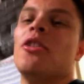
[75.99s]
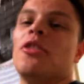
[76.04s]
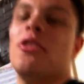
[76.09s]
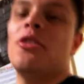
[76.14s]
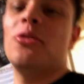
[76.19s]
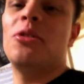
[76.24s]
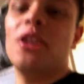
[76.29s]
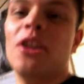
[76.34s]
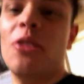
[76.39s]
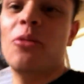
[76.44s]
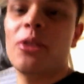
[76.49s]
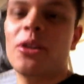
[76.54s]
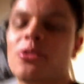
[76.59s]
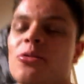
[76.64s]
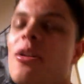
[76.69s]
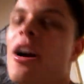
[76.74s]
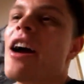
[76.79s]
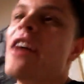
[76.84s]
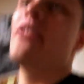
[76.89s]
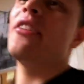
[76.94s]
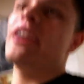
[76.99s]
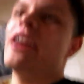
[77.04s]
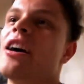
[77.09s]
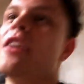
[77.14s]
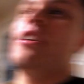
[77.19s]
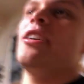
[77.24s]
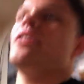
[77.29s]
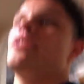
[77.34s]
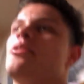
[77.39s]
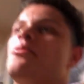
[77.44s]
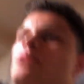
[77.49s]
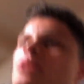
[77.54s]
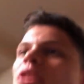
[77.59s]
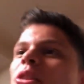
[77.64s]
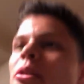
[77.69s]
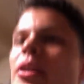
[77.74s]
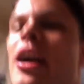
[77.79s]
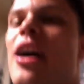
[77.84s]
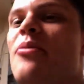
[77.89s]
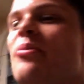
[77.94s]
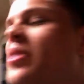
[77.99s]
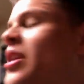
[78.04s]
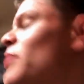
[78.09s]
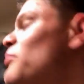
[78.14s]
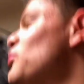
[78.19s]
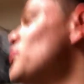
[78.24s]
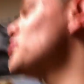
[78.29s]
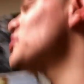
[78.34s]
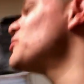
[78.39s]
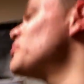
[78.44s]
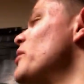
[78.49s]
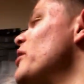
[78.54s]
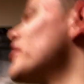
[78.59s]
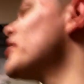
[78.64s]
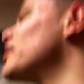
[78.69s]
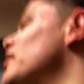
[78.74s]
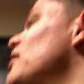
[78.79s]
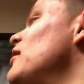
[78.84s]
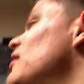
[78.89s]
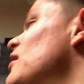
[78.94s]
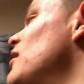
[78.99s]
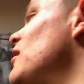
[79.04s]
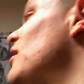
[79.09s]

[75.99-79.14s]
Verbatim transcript: You think we thriving out here, but then we got people smearing